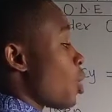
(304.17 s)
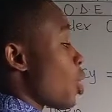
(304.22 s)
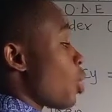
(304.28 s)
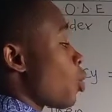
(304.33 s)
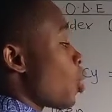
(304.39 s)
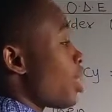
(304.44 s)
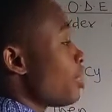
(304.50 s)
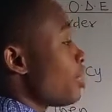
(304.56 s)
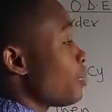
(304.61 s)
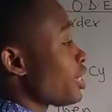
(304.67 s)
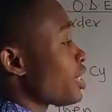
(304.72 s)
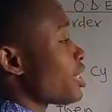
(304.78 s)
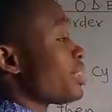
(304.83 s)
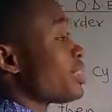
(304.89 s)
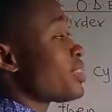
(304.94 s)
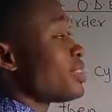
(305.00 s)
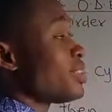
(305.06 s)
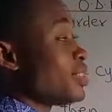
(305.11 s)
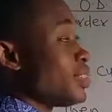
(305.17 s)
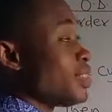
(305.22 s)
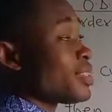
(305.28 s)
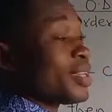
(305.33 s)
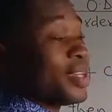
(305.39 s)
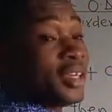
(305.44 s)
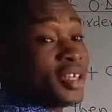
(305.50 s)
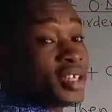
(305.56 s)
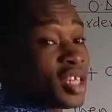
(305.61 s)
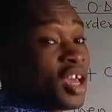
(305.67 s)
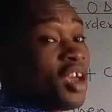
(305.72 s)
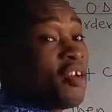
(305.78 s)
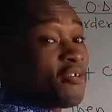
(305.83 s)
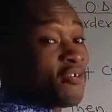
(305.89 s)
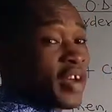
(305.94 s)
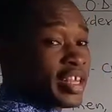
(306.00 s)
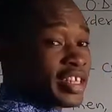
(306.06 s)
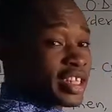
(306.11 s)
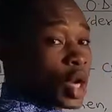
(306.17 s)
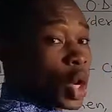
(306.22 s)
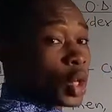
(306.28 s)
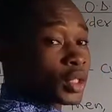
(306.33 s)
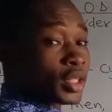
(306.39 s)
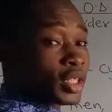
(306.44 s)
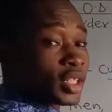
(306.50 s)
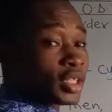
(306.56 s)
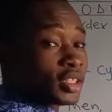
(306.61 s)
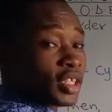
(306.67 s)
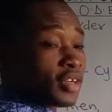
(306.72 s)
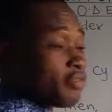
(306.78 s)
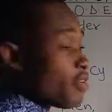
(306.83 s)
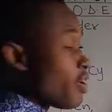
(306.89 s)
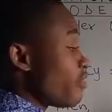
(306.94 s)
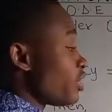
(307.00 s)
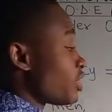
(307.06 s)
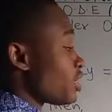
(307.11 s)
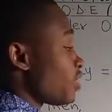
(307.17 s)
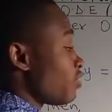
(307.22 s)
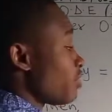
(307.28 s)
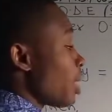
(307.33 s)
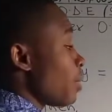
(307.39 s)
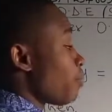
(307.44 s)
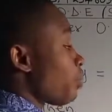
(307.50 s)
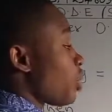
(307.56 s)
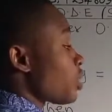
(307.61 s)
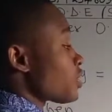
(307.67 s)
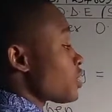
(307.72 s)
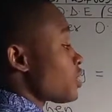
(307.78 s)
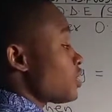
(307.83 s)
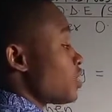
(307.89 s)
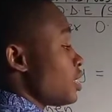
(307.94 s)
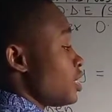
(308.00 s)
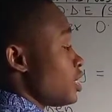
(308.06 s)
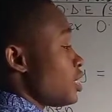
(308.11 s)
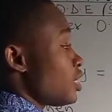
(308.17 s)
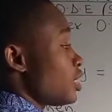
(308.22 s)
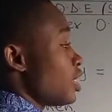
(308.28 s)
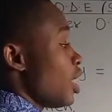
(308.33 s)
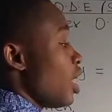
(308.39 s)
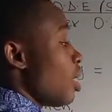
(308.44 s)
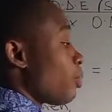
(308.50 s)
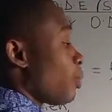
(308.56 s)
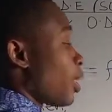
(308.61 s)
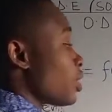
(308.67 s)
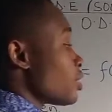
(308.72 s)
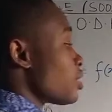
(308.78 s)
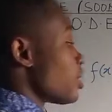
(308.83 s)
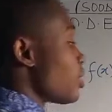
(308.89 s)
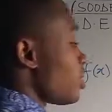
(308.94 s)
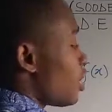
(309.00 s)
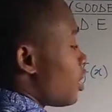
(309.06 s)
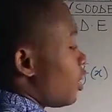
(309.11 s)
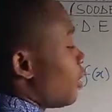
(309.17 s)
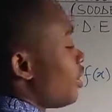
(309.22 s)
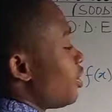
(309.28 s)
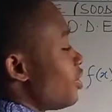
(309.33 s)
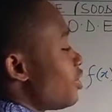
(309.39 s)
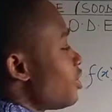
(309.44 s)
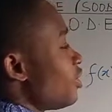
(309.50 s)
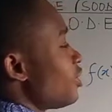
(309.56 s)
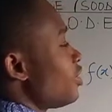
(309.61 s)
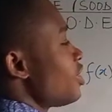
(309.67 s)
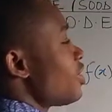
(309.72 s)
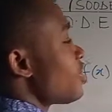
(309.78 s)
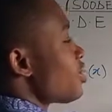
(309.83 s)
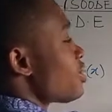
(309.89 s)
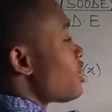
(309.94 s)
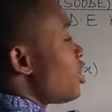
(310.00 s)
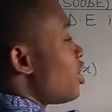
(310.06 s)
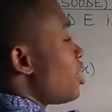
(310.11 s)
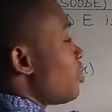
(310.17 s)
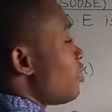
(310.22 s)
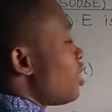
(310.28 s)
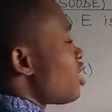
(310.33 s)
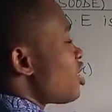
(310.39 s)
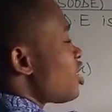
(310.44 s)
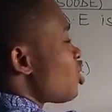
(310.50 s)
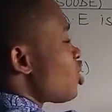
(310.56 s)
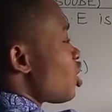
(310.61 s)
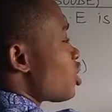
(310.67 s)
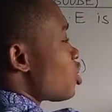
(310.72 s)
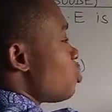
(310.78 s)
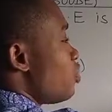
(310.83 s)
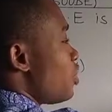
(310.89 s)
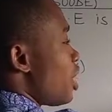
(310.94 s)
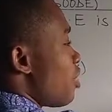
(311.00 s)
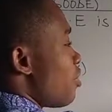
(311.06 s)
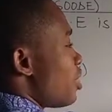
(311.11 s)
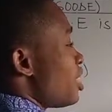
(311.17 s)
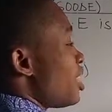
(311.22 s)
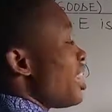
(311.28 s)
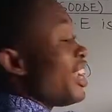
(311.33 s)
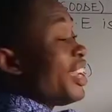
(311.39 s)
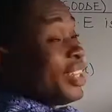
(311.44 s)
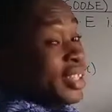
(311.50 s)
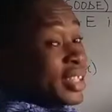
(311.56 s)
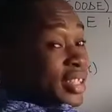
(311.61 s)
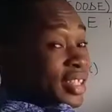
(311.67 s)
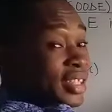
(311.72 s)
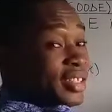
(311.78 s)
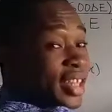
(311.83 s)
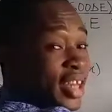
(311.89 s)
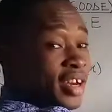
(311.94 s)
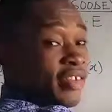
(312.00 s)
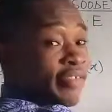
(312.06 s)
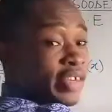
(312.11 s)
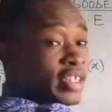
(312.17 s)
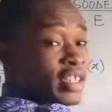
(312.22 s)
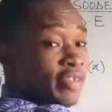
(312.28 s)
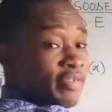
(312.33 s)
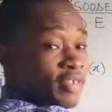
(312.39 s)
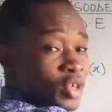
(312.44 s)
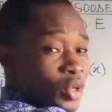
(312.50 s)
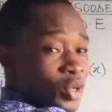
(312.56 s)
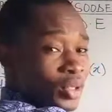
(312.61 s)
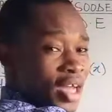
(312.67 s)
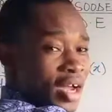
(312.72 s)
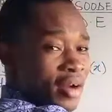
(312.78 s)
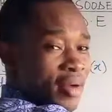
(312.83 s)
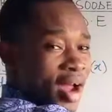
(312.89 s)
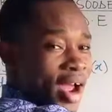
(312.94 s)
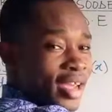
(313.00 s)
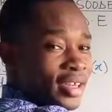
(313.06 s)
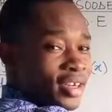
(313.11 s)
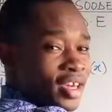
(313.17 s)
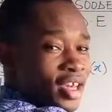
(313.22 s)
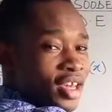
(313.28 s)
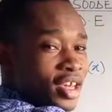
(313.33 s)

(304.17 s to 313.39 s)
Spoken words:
Power 1 because this is first order derivative. Then plus c. Plus c. This term is not bearing any derivative. You know that, right?